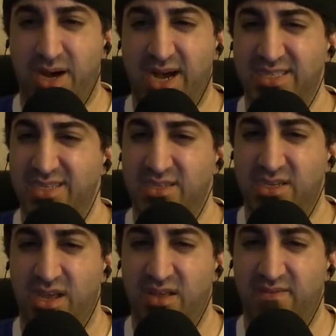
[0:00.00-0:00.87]
bots and
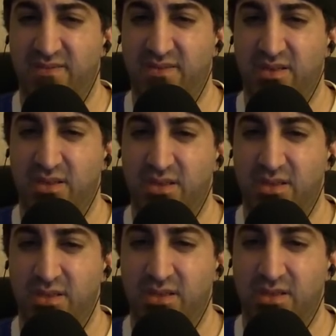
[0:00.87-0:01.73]
stuff.
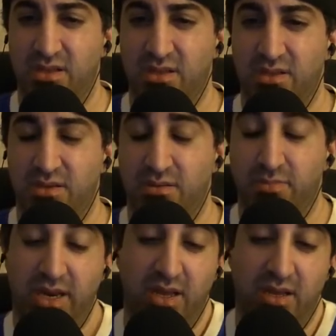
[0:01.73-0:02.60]

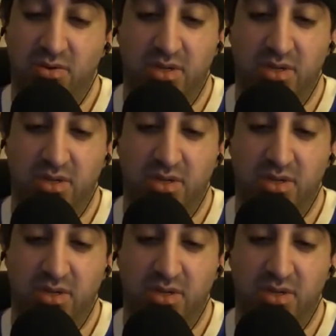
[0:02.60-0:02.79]
But hey, who